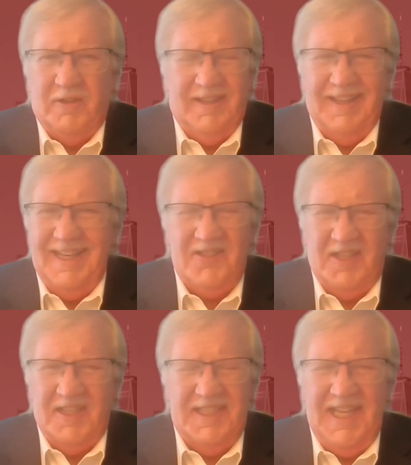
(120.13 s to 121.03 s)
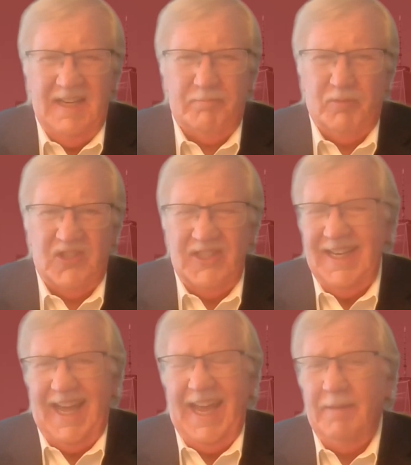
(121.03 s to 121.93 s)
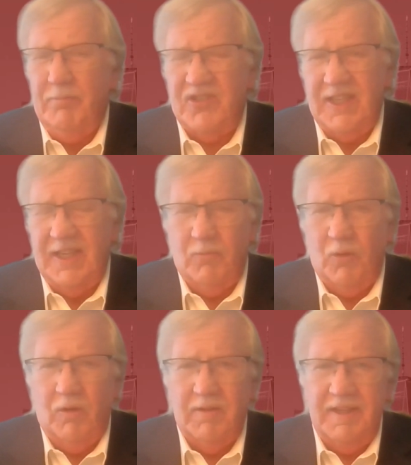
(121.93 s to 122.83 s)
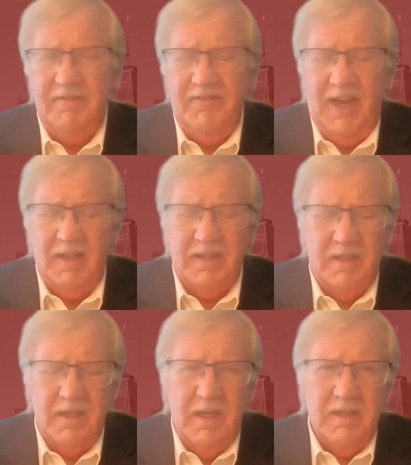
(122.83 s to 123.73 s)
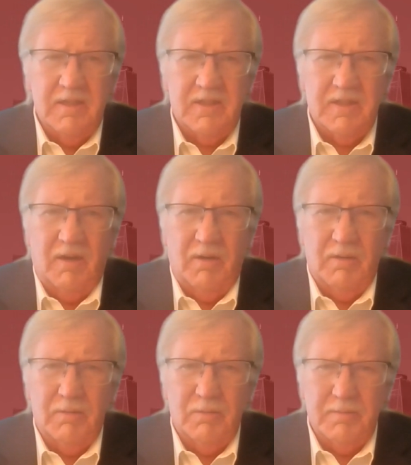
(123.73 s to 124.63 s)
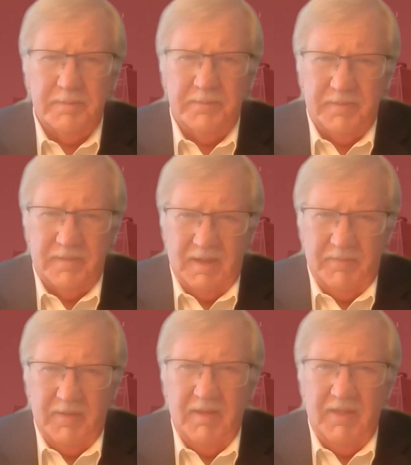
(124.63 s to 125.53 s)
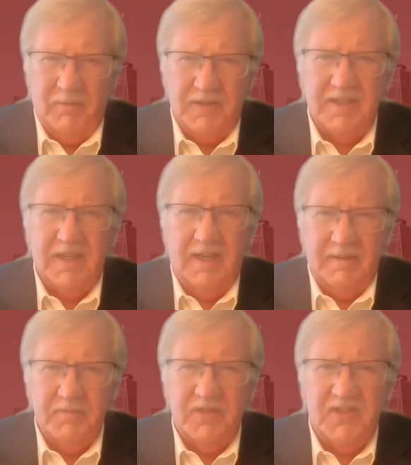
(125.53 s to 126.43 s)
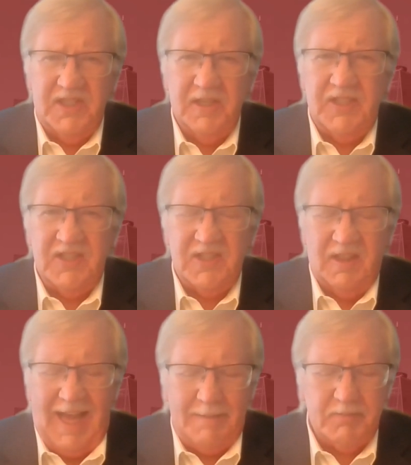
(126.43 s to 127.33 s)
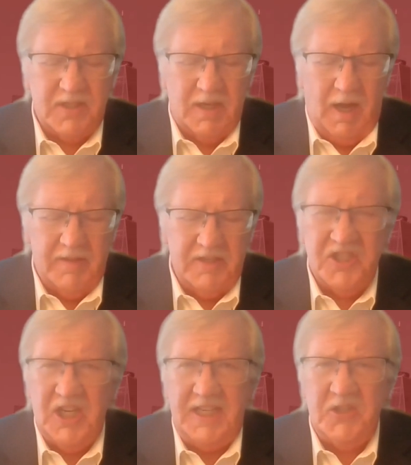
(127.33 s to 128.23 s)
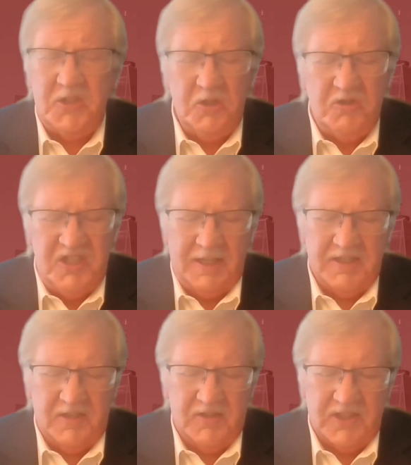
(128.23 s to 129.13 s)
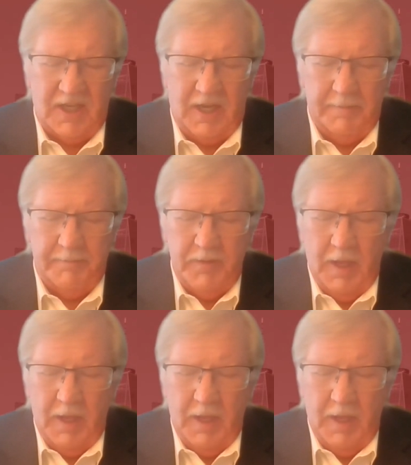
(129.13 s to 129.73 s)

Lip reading: less than 10%, 8% were only valid. So there was a serious lapse on the Chase due diligence side.